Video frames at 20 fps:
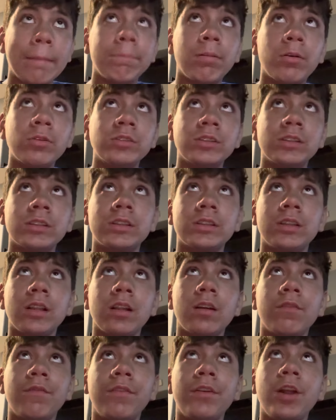post a
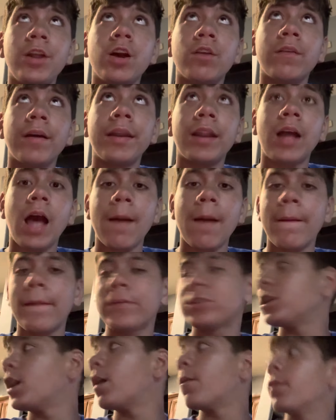little video right I'm
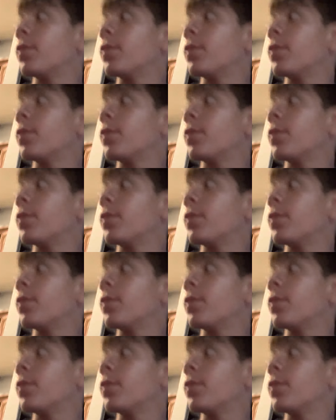actually home